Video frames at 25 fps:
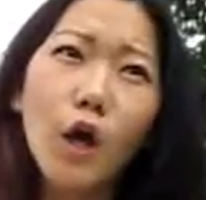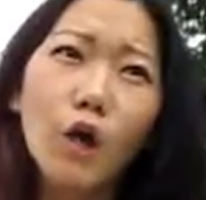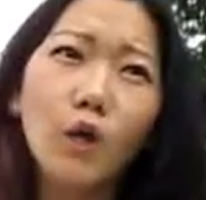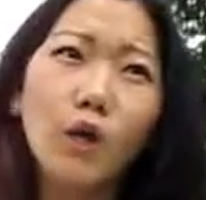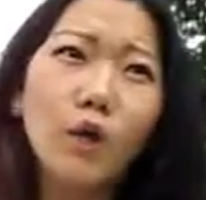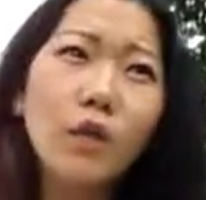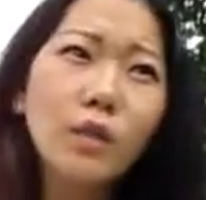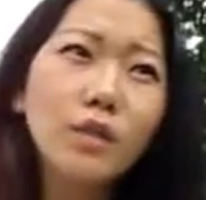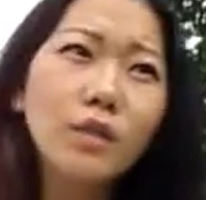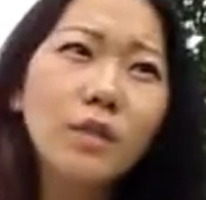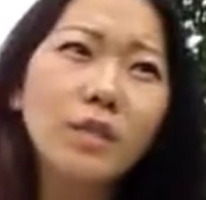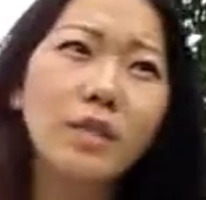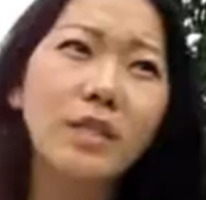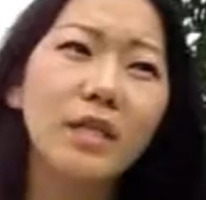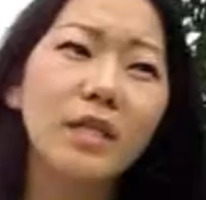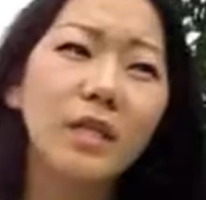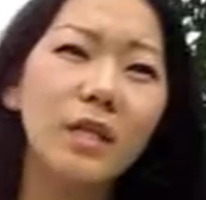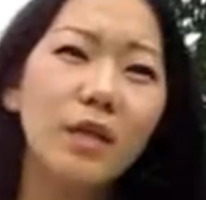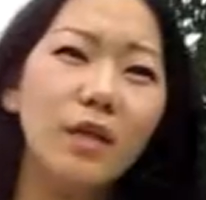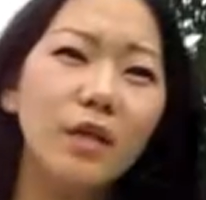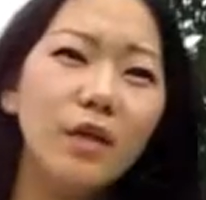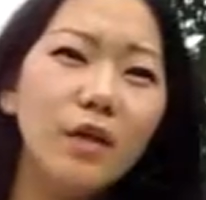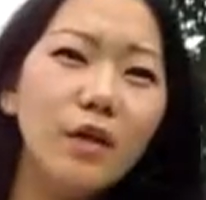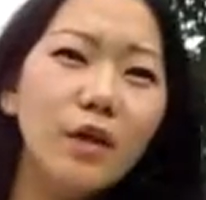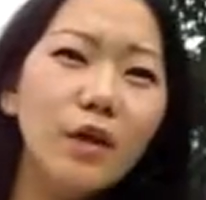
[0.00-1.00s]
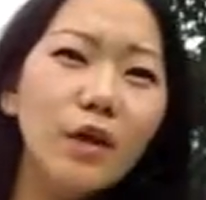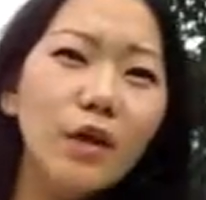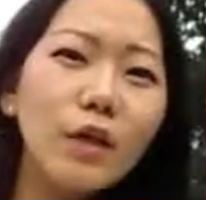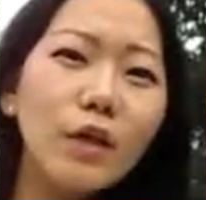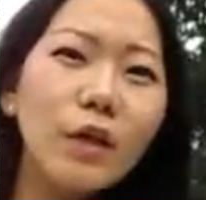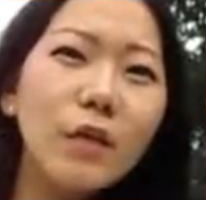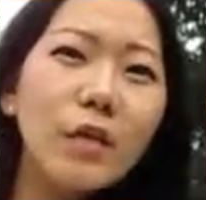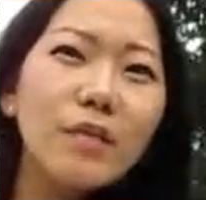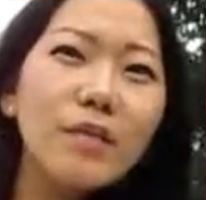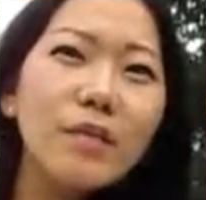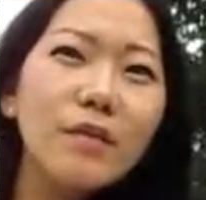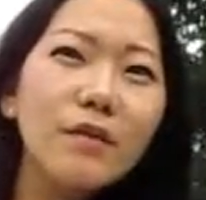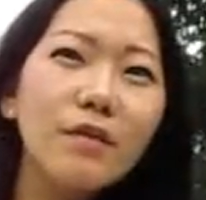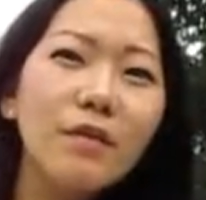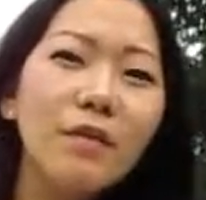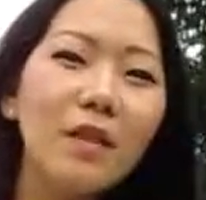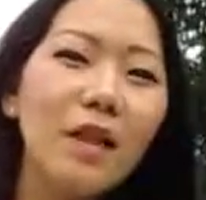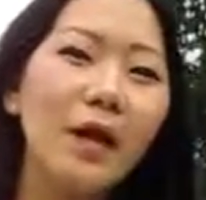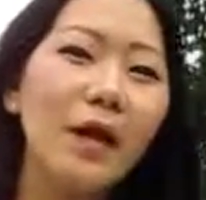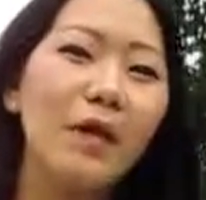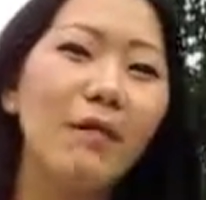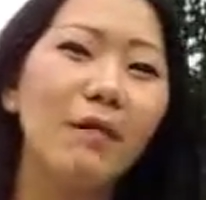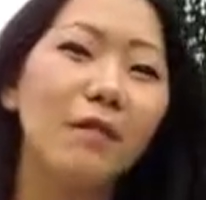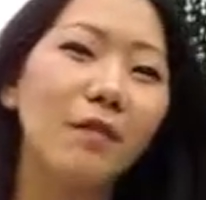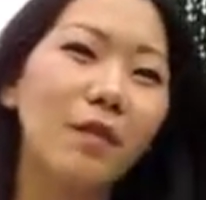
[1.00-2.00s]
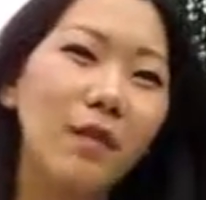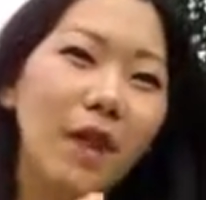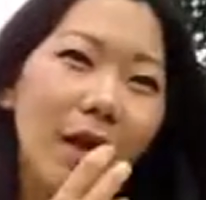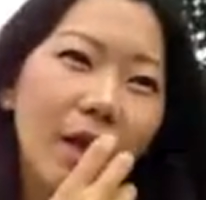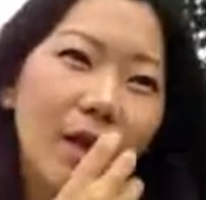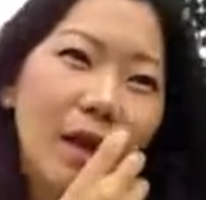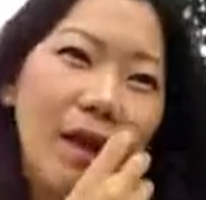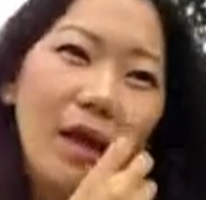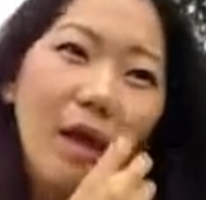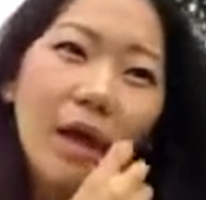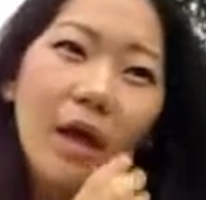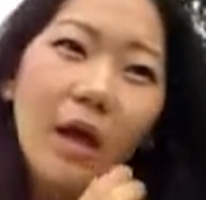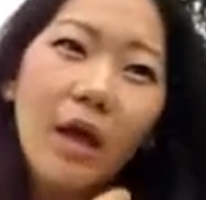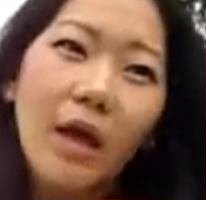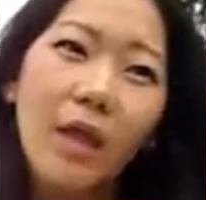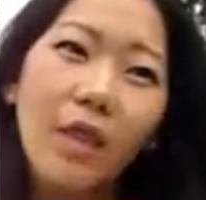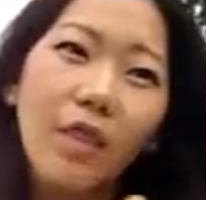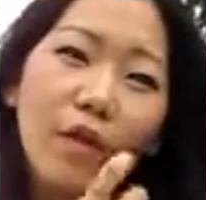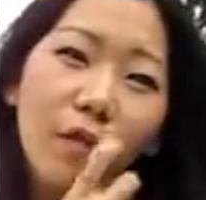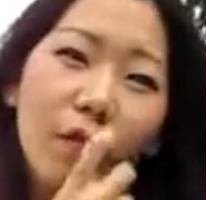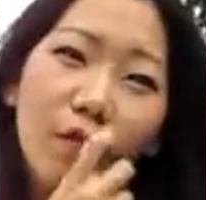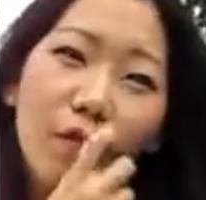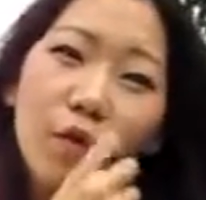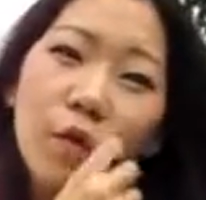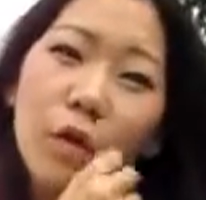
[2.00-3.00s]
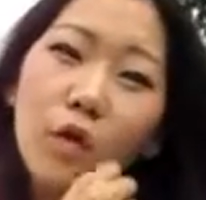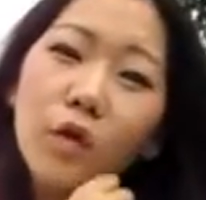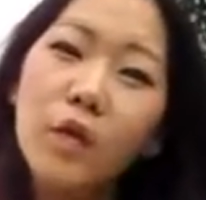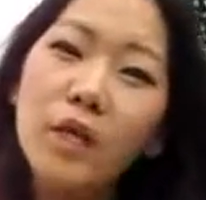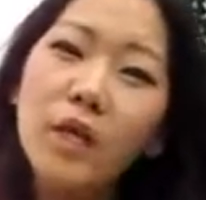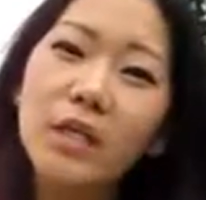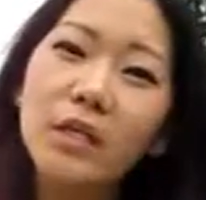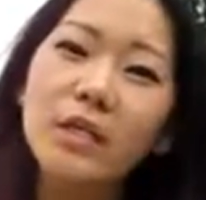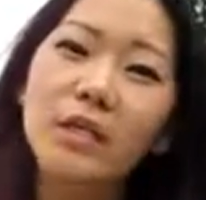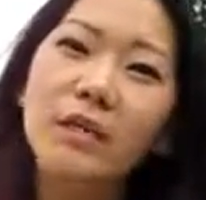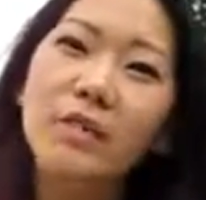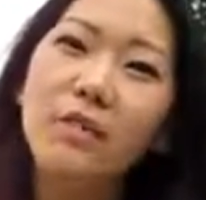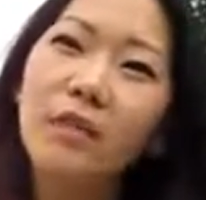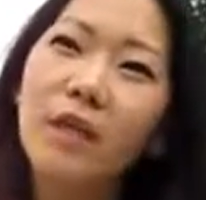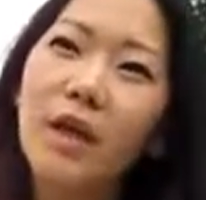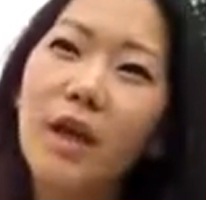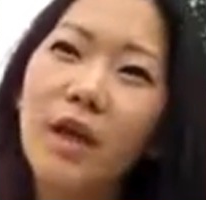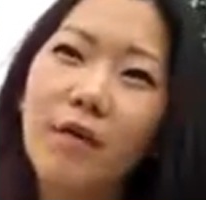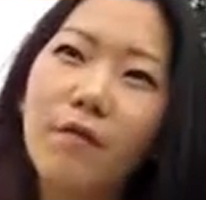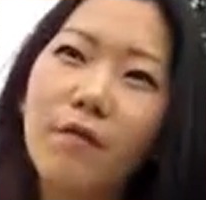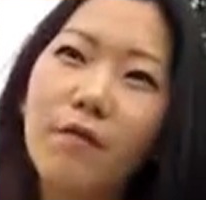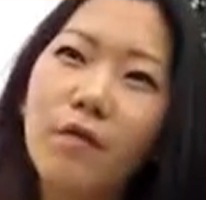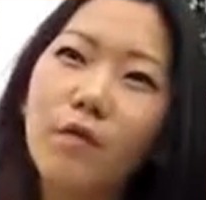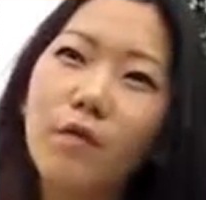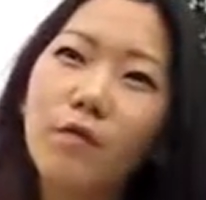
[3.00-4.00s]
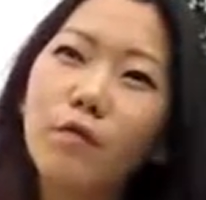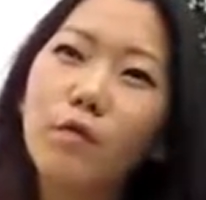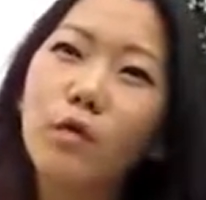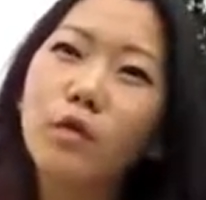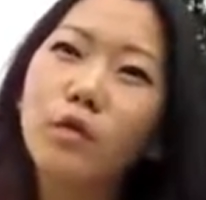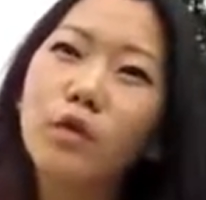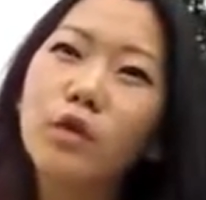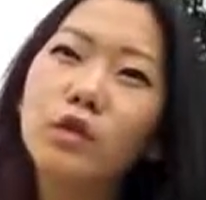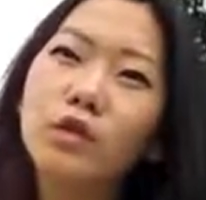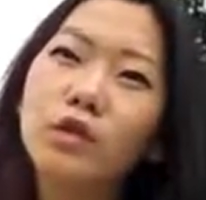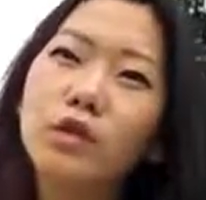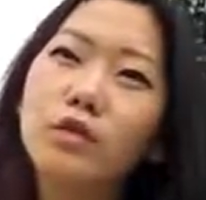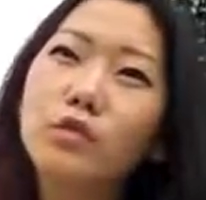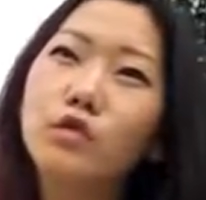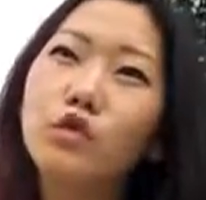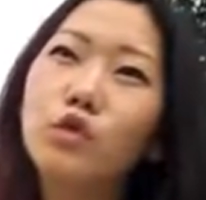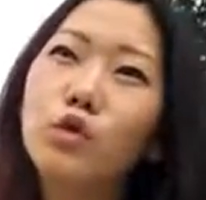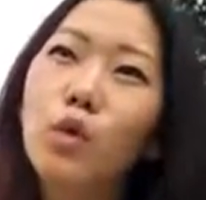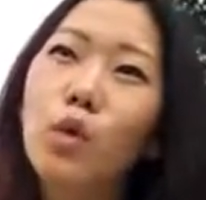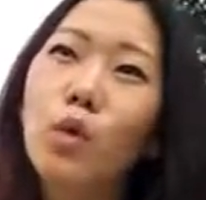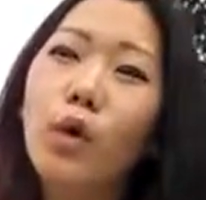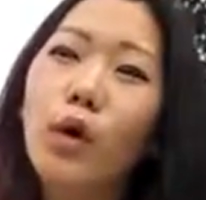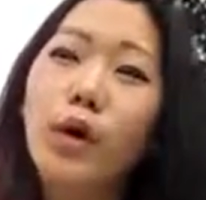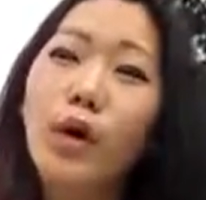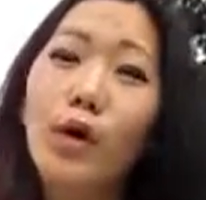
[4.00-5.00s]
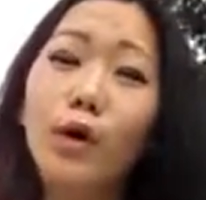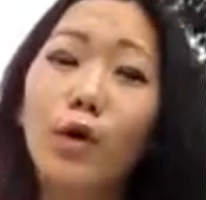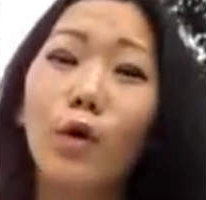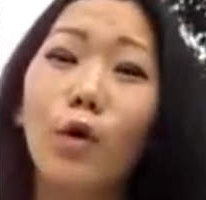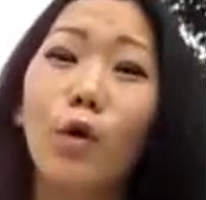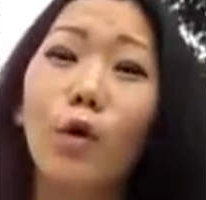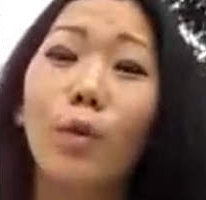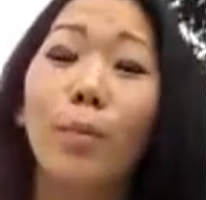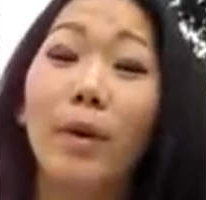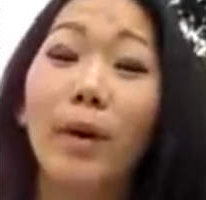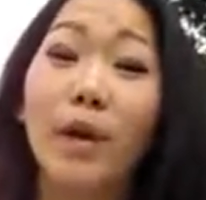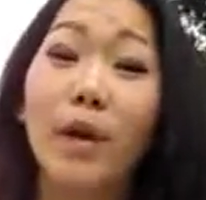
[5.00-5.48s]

you don't see the goodness of life, like the fullness of life, the fullness of joy and hope.